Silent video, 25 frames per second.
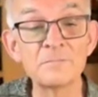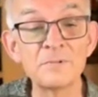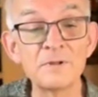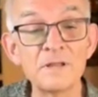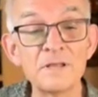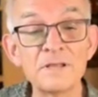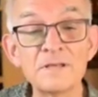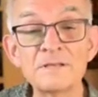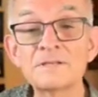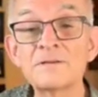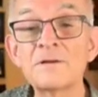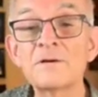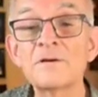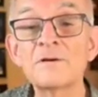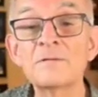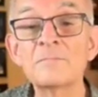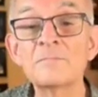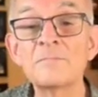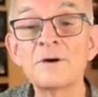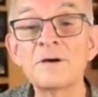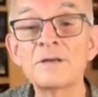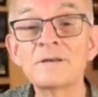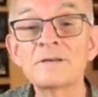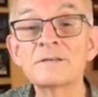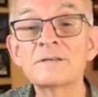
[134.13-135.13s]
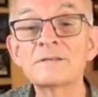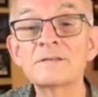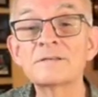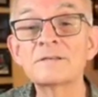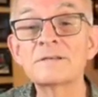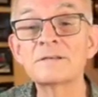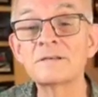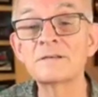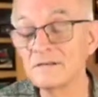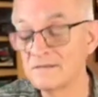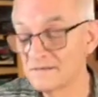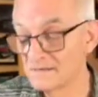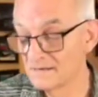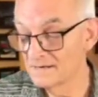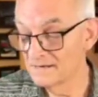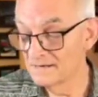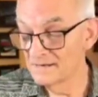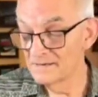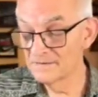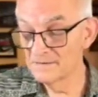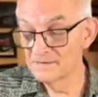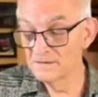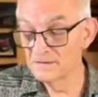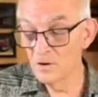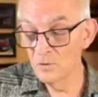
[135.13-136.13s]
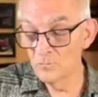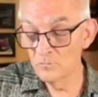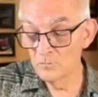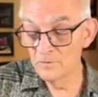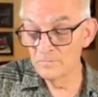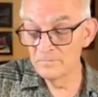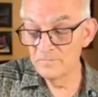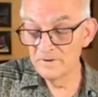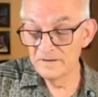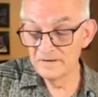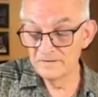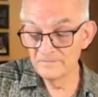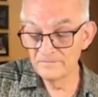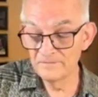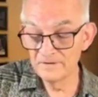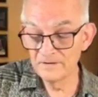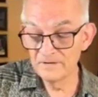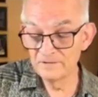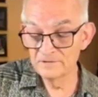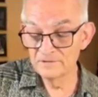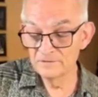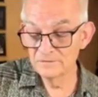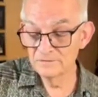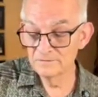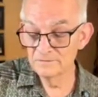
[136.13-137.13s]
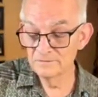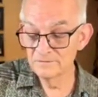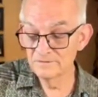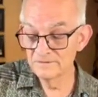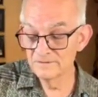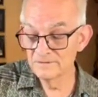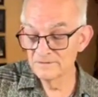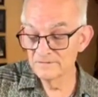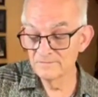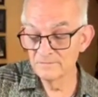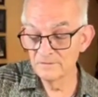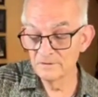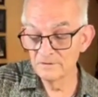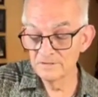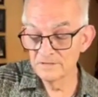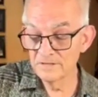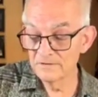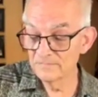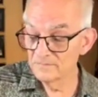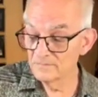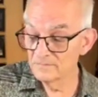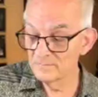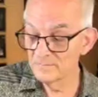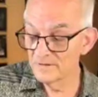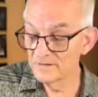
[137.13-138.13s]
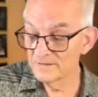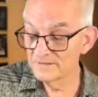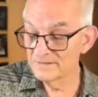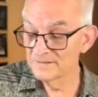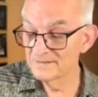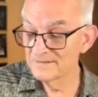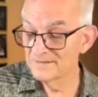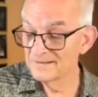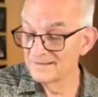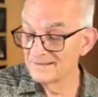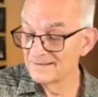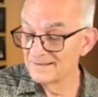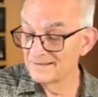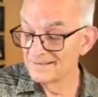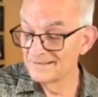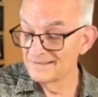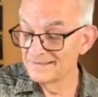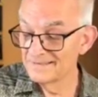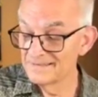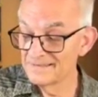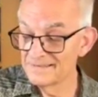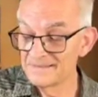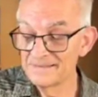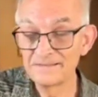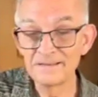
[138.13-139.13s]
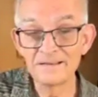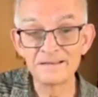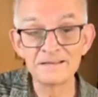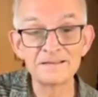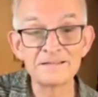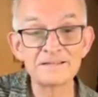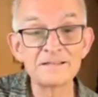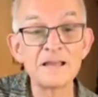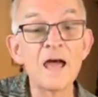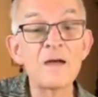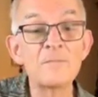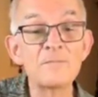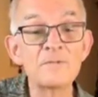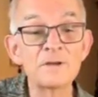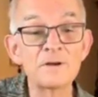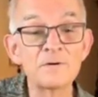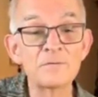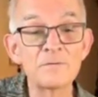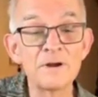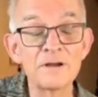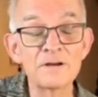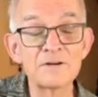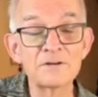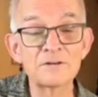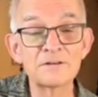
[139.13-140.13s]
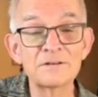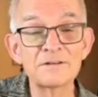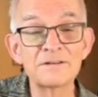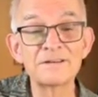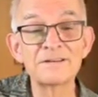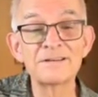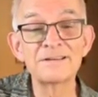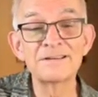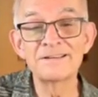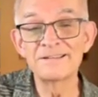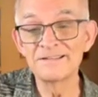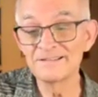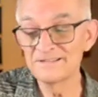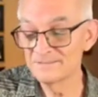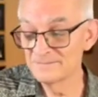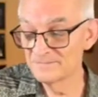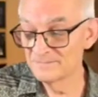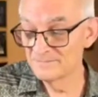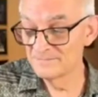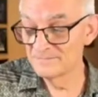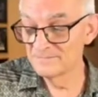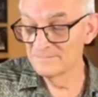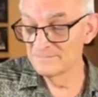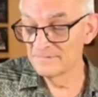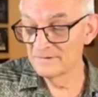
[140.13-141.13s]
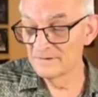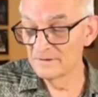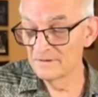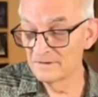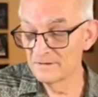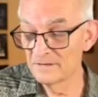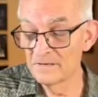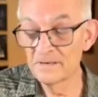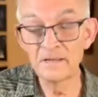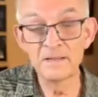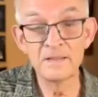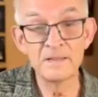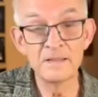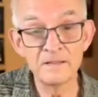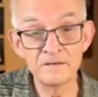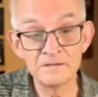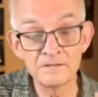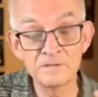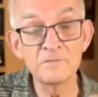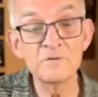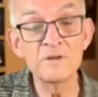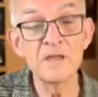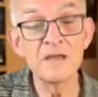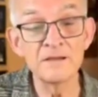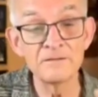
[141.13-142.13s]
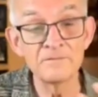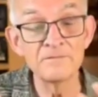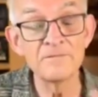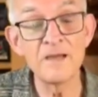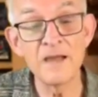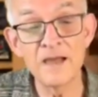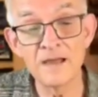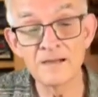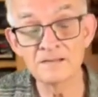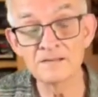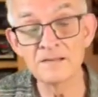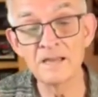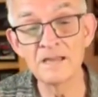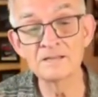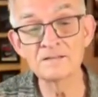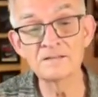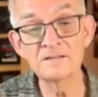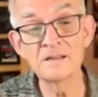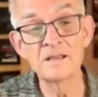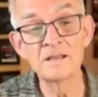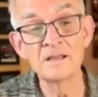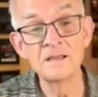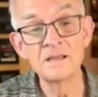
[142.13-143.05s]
play start buttons, the note repeat feature, the full level button, the timing correction, and so you have fast